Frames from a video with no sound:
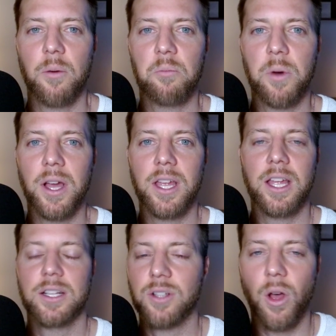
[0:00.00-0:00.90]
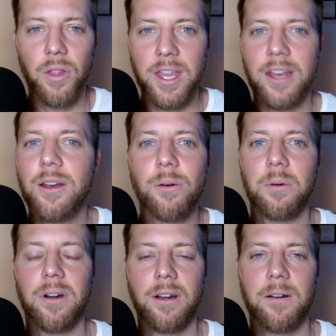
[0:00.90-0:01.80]
But it's all the inner
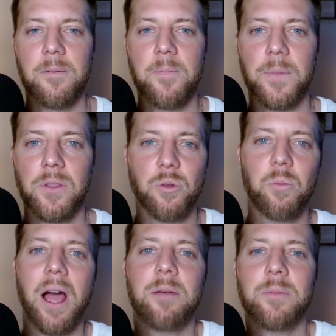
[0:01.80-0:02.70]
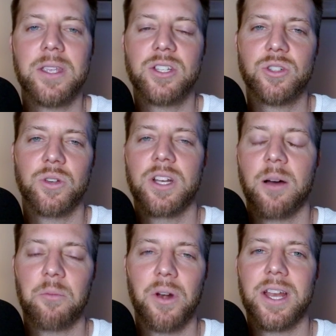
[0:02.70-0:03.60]
work. So by me showing
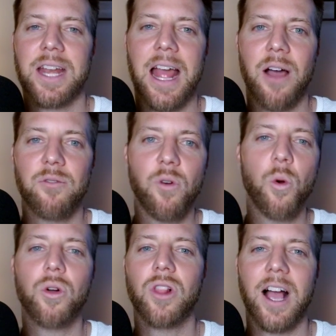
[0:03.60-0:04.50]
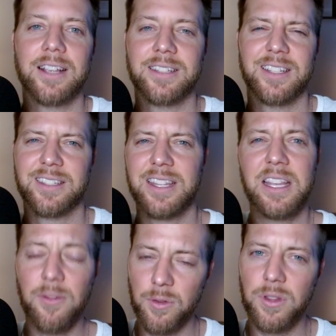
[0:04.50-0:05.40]
up right now, vocalizing this,
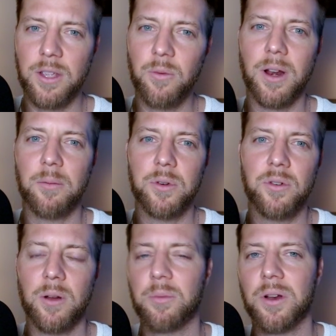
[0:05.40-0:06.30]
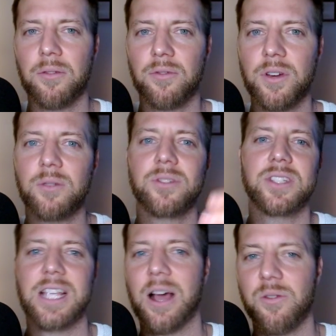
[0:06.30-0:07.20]
if you think what I'm doing, I'm putting a
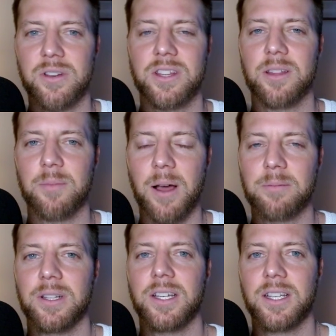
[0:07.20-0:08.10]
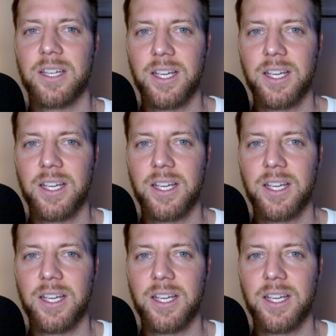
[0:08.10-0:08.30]
frequency out into the public